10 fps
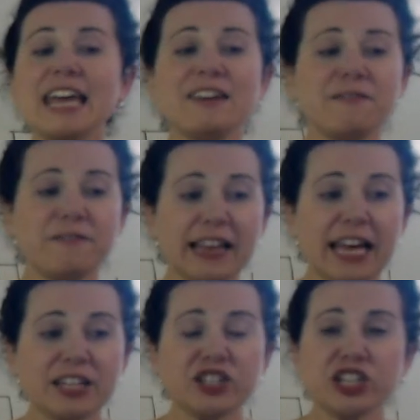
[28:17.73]
flesh
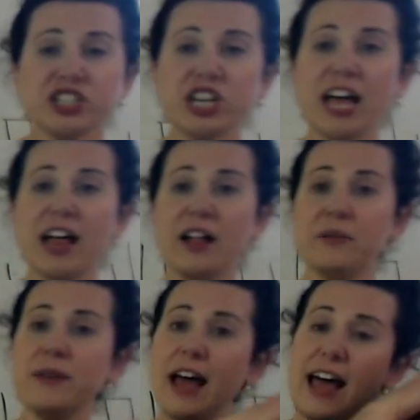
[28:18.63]
shall
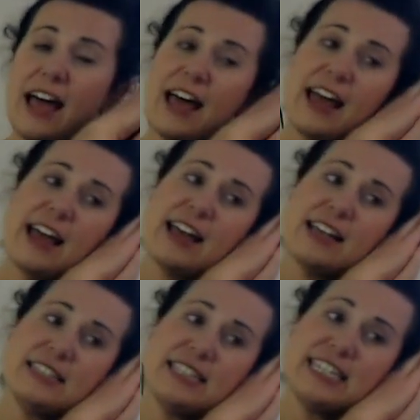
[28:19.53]
rest,